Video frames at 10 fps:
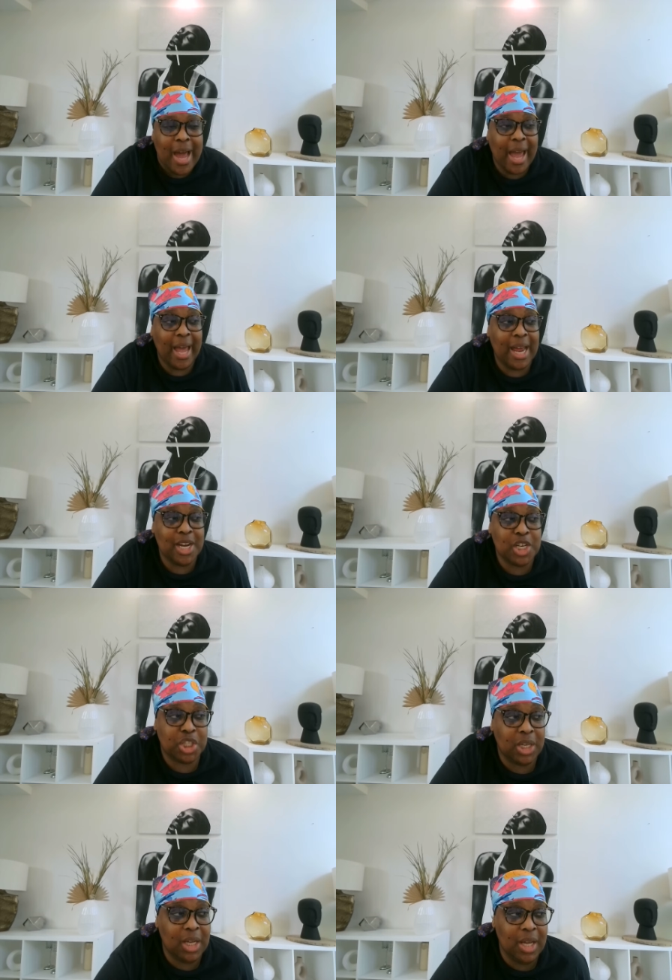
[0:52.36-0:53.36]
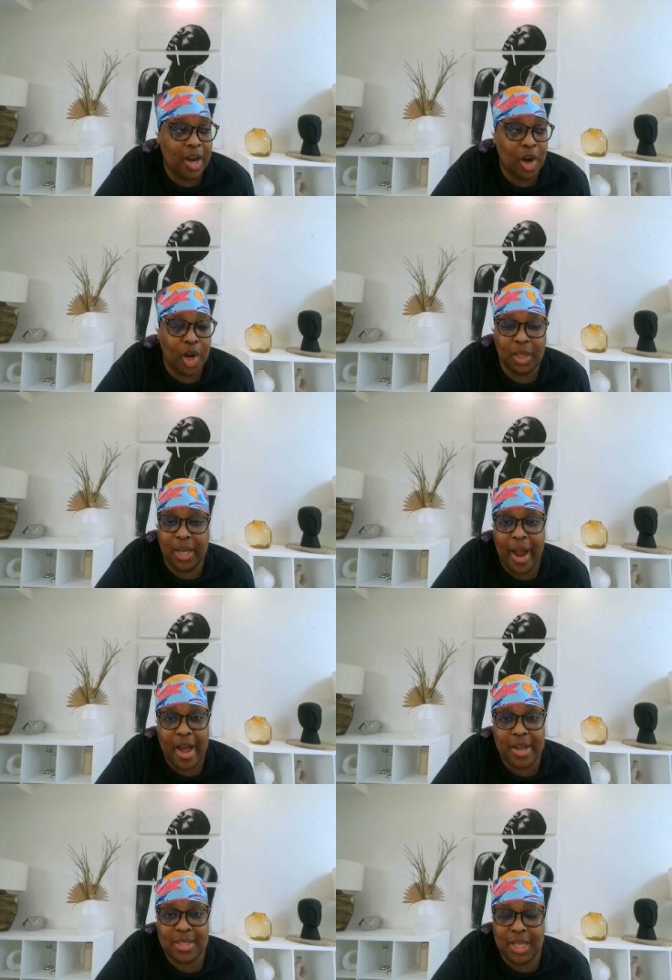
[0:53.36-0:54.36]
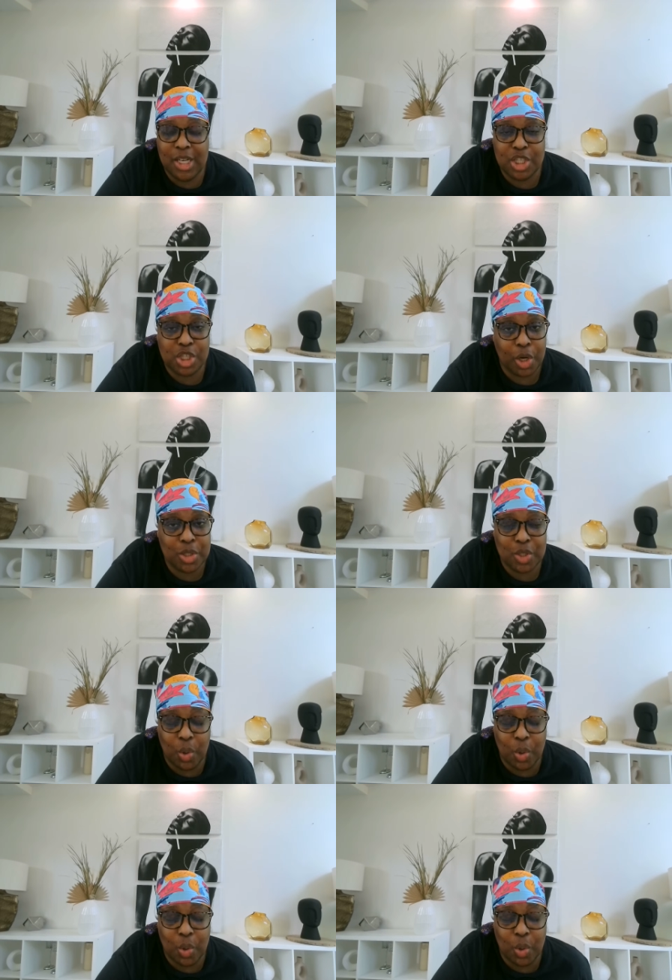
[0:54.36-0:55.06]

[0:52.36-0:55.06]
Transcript: And she currently has the shirts